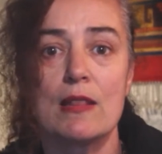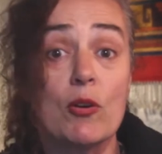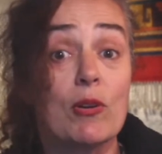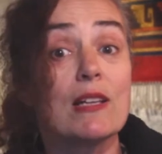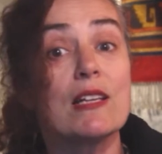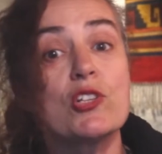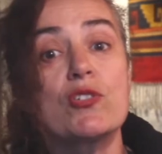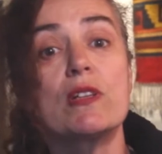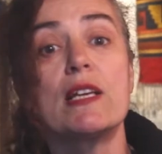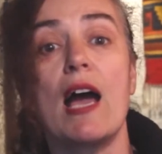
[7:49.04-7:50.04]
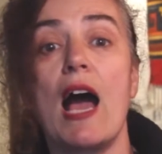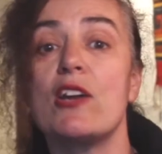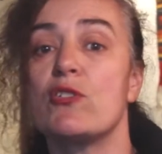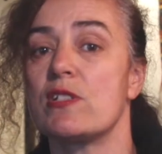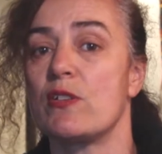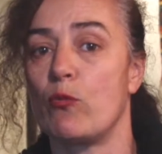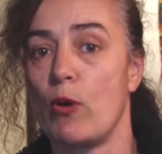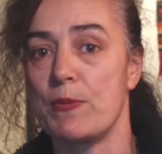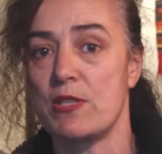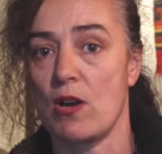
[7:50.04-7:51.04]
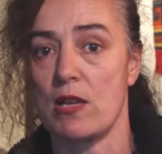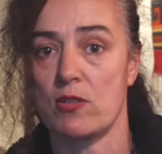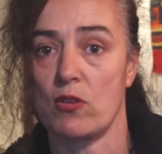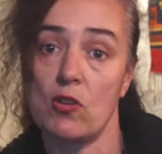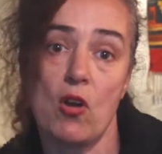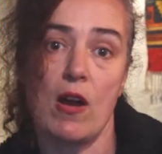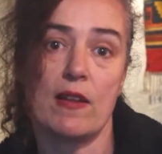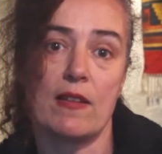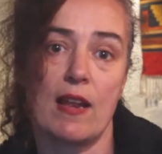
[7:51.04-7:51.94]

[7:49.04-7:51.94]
There are literally hundreds of websites online